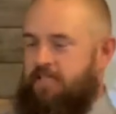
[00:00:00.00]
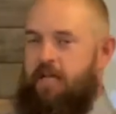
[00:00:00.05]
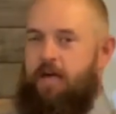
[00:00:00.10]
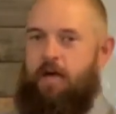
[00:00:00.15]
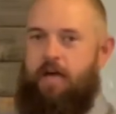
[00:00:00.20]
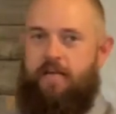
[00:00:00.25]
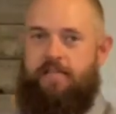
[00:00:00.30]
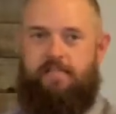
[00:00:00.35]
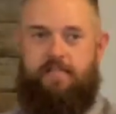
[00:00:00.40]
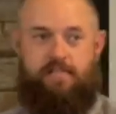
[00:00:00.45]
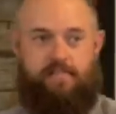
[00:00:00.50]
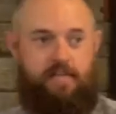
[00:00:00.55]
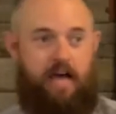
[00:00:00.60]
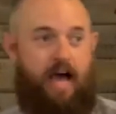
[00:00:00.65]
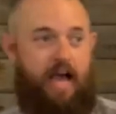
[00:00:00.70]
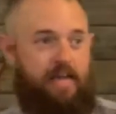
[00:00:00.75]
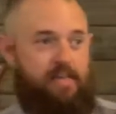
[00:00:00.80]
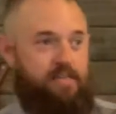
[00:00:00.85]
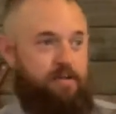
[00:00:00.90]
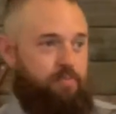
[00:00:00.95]
to, is
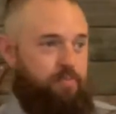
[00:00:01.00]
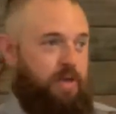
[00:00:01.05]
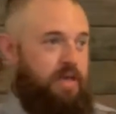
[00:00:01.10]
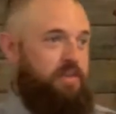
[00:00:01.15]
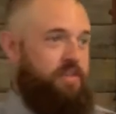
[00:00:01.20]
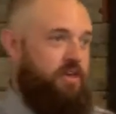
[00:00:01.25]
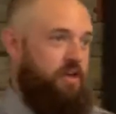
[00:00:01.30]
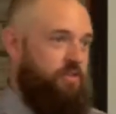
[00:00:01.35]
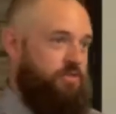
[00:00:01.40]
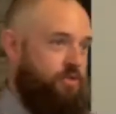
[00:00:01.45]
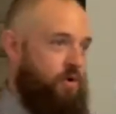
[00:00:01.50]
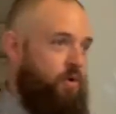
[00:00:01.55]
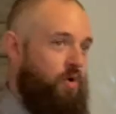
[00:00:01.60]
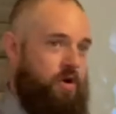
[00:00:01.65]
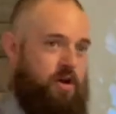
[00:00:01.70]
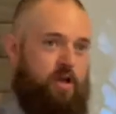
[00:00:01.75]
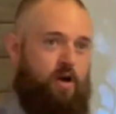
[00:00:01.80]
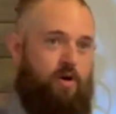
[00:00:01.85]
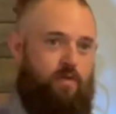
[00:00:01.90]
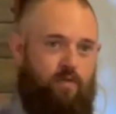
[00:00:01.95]
designed to be the
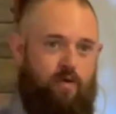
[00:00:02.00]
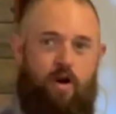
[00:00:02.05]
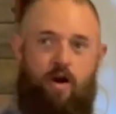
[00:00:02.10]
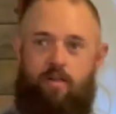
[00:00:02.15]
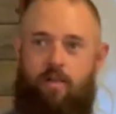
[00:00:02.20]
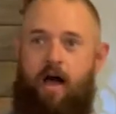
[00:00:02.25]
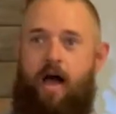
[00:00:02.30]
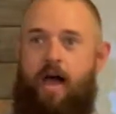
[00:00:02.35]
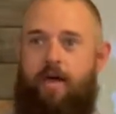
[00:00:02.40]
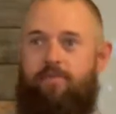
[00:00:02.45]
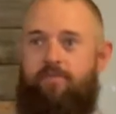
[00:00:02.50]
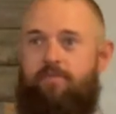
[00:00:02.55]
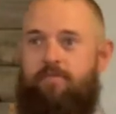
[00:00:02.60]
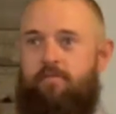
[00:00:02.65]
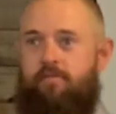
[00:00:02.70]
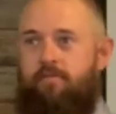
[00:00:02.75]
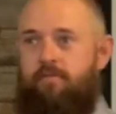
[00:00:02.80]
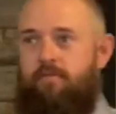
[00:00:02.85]
authority over our lives.